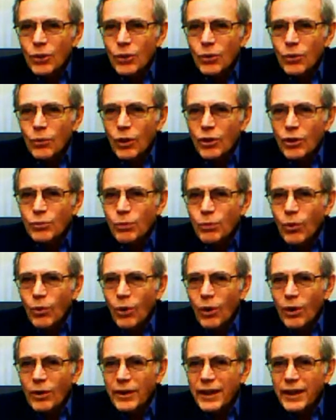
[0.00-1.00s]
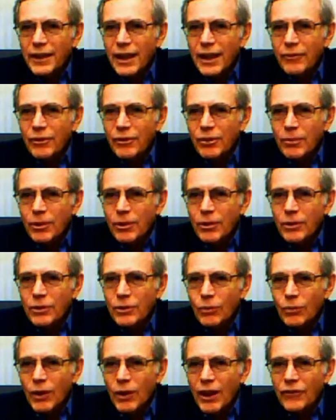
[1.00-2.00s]
Was war
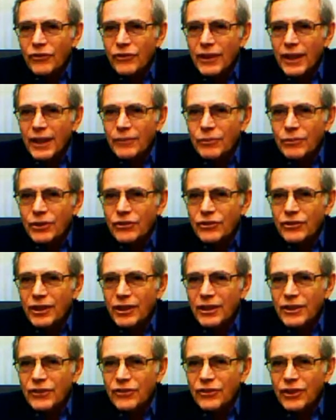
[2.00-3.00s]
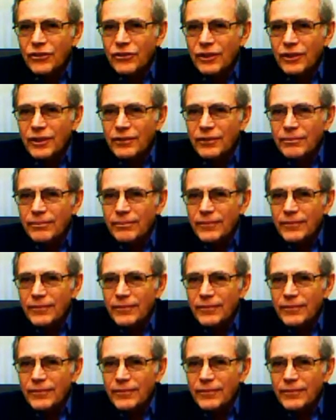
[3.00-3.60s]
inevitable while slavery still existed?